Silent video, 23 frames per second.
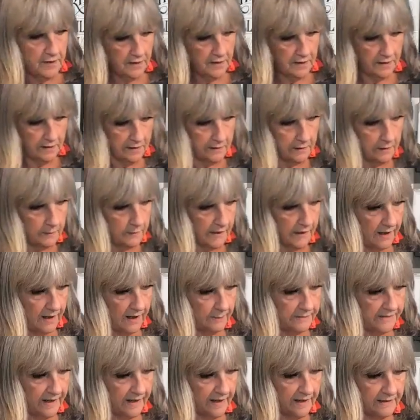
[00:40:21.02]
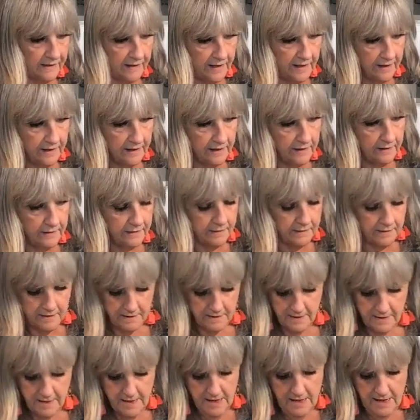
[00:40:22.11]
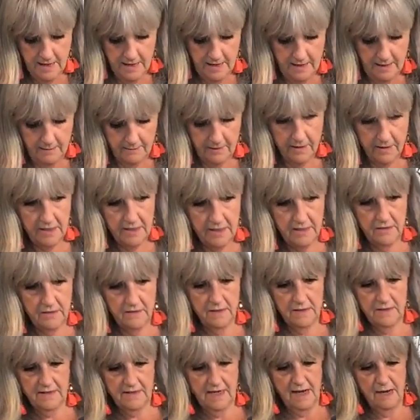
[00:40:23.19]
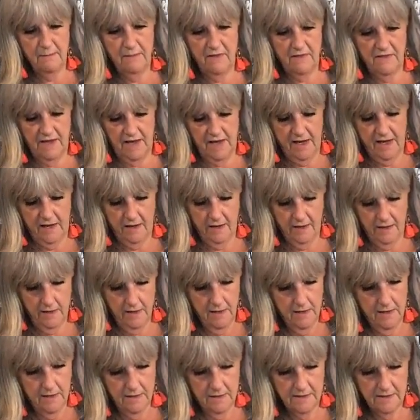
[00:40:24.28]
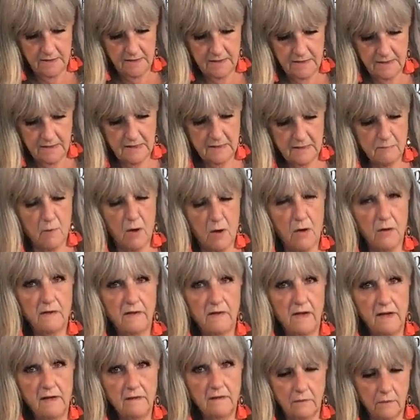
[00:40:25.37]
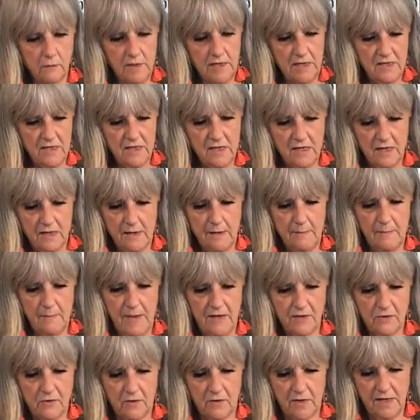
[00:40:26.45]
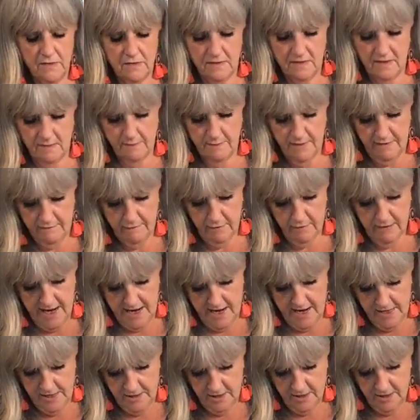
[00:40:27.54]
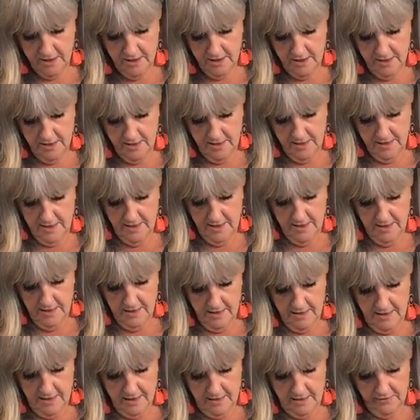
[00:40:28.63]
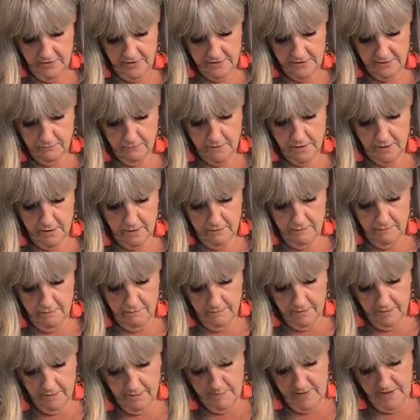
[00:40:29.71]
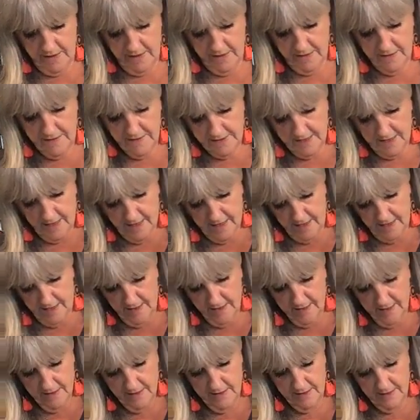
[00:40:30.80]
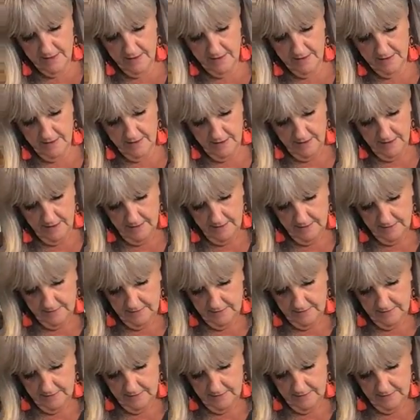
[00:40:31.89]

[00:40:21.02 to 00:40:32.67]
I just put a little blob down there, and I'm going to do the same thing. This is a small size squeegee, and I make sure I use the beveled edge, and I'll just work from the inside